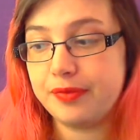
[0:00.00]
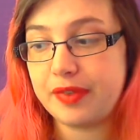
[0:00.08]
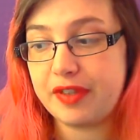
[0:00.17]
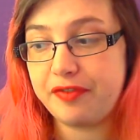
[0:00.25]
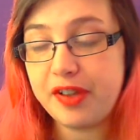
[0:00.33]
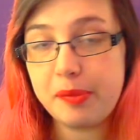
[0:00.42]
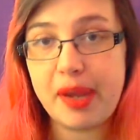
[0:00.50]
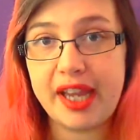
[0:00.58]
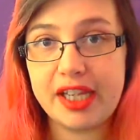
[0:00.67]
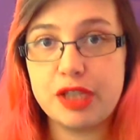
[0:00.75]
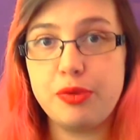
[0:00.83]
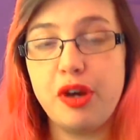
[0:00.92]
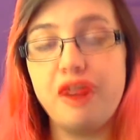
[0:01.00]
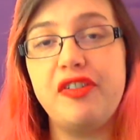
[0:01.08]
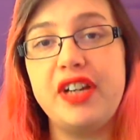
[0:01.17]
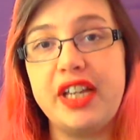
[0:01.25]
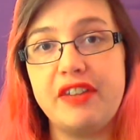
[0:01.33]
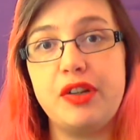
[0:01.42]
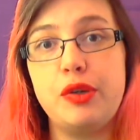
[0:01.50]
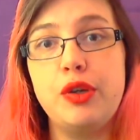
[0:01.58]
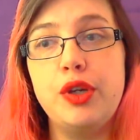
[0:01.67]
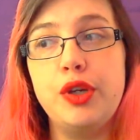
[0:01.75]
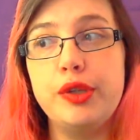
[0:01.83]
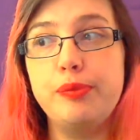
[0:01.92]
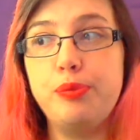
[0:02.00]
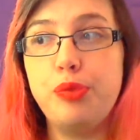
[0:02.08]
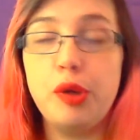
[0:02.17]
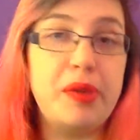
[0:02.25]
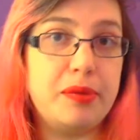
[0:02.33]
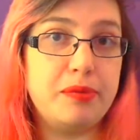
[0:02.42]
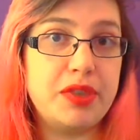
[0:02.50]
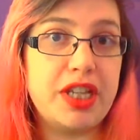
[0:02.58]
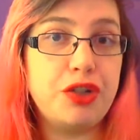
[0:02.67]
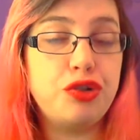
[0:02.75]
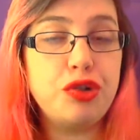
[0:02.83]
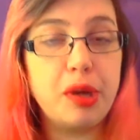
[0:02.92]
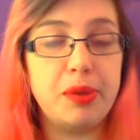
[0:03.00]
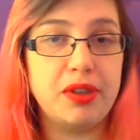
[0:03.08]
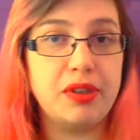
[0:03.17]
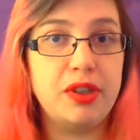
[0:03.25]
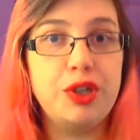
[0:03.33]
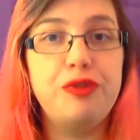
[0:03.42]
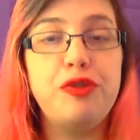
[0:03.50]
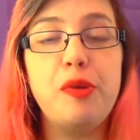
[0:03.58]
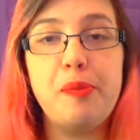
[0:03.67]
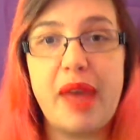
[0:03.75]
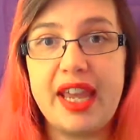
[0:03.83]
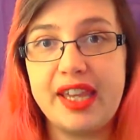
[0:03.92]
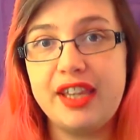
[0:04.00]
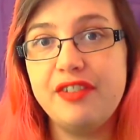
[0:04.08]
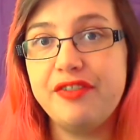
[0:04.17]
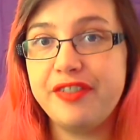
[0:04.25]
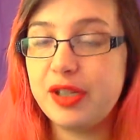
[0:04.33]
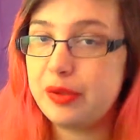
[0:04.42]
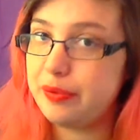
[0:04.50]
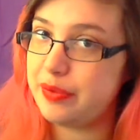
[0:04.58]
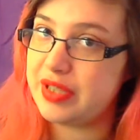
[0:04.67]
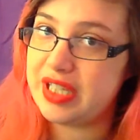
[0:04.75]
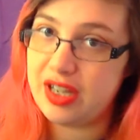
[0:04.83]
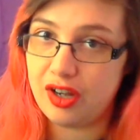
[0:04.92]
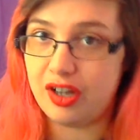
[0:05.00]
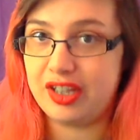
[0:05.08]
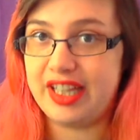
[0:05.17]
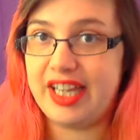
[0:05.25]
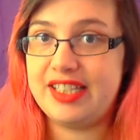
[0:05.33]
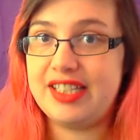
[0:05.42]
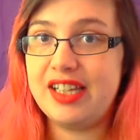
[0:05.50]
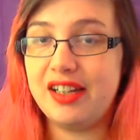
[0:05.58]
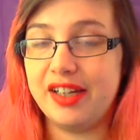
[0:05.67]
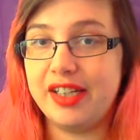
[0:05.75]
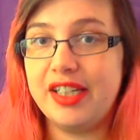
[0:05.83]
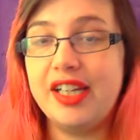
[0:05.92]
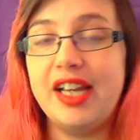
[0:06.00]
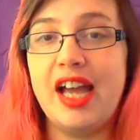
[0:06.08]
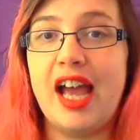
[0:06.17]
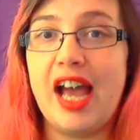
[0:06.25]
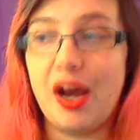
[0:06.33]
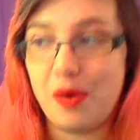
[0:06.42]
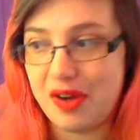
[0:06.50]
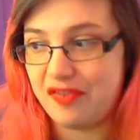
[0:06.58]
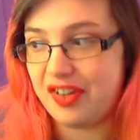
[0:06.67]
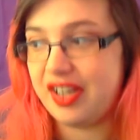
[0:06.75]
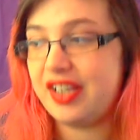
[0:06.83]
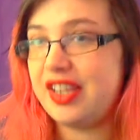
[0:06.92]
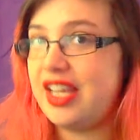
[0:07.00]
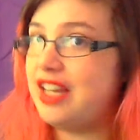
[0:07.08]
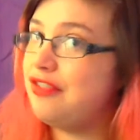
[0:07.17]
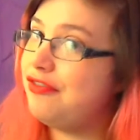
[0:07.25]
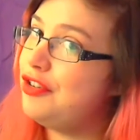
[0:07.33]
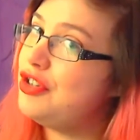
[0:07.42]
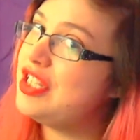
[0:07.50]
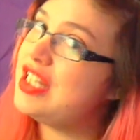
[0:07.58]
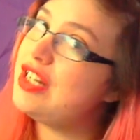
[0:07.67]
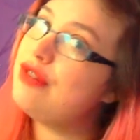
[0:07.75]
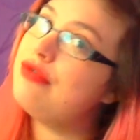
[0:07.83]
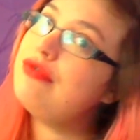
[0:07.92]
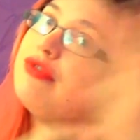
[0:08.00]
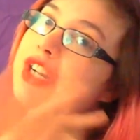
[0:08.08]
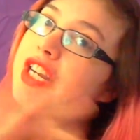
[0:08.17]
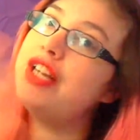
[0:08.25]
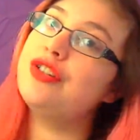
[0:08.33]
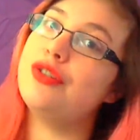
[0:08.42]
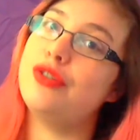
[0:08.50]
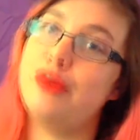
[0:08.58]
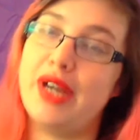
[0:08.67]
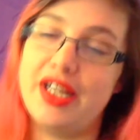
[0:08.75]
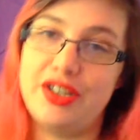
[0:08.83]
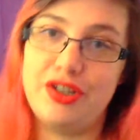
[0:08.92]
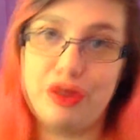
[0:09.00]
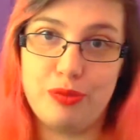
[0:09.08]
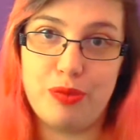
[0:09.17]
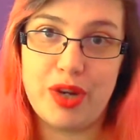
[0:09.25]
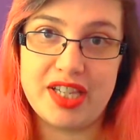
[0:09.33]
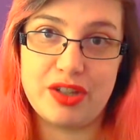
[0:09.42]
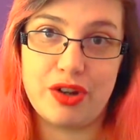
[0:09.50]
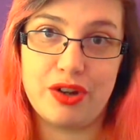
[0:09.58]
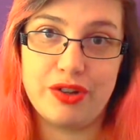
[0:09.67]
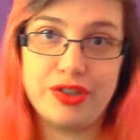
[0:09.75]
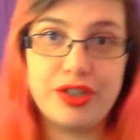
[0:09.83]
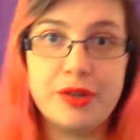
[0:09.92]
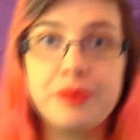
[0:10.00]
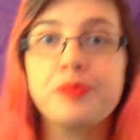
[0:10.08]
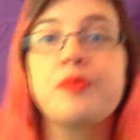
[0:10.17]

the filmmakers were often given problems and trouble for making films on that side. However, the influence didn't reach all the way to the West Coast.